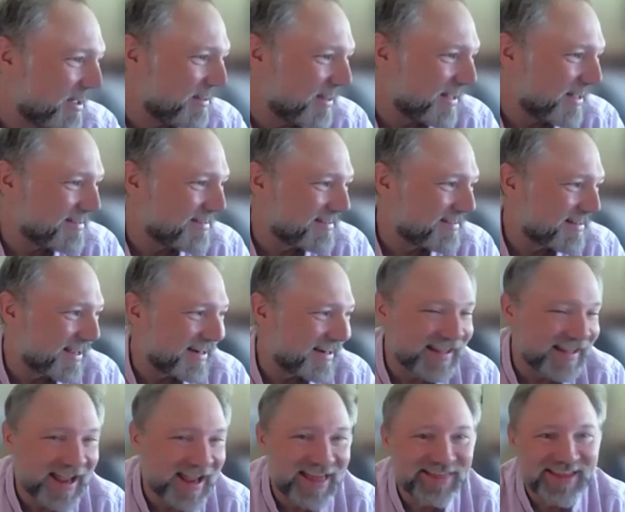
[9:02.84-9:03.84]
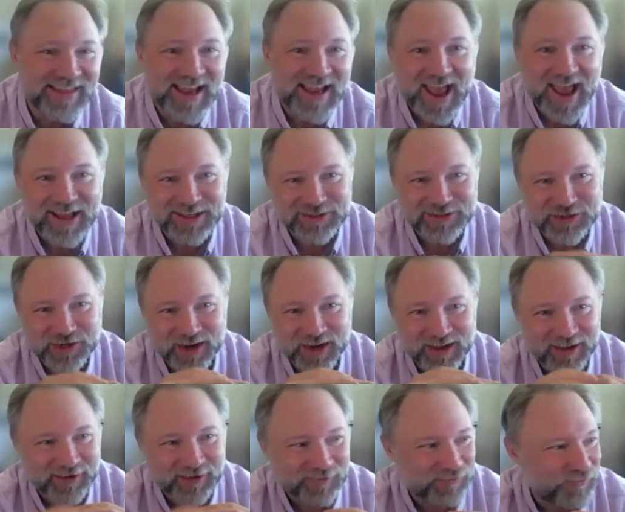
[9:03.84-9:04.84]
that's just kind of the the edge
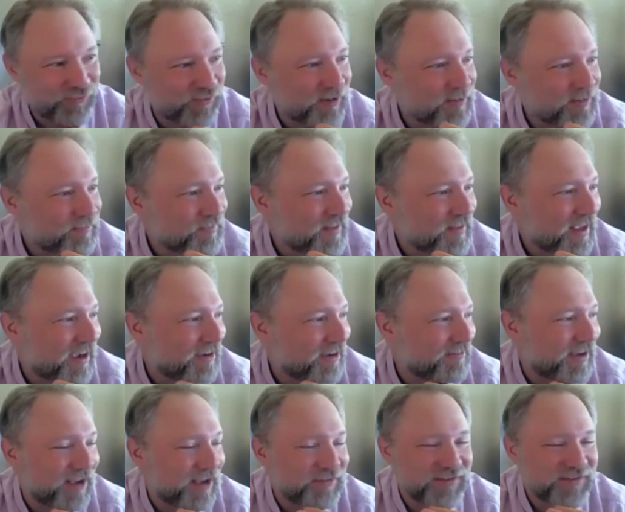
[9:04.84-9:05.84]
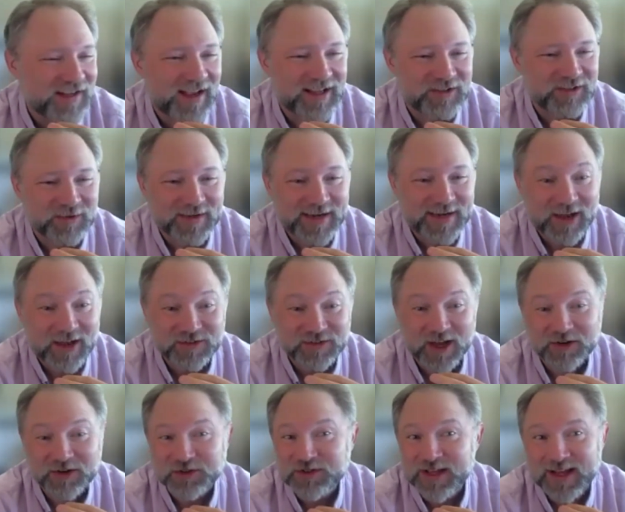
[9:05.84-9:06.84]
of, of, of science right now is
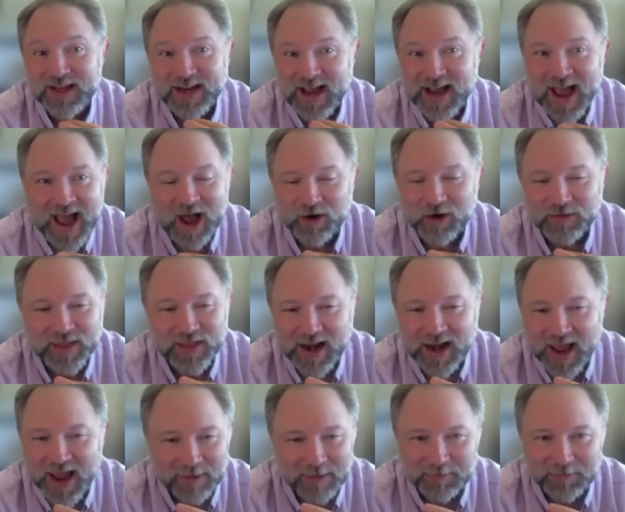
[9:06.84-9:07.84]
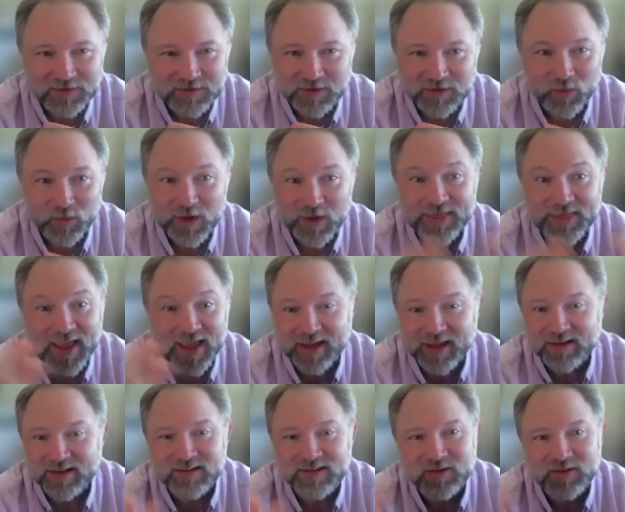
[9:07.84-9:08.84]
understanding how that happens and what
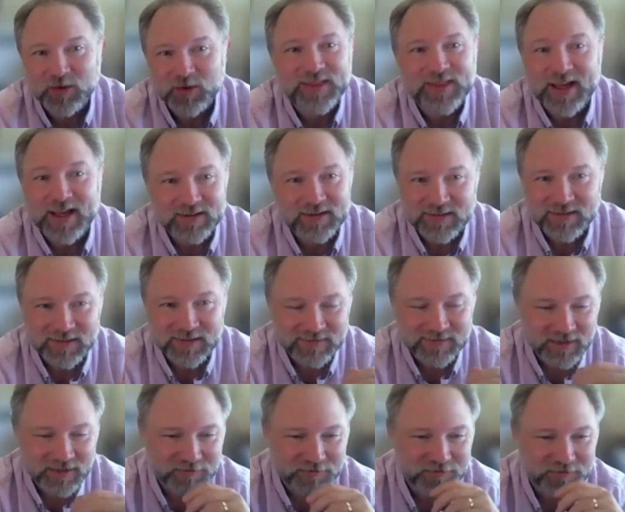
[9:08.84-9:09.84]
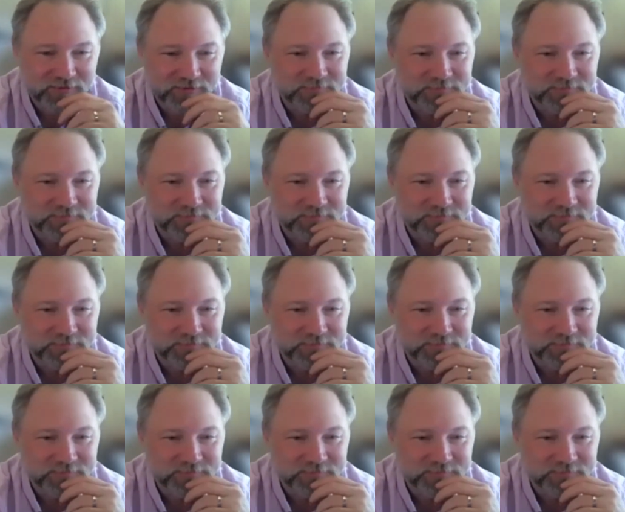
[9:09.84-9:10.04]
that what that consists of. Mm-hmm.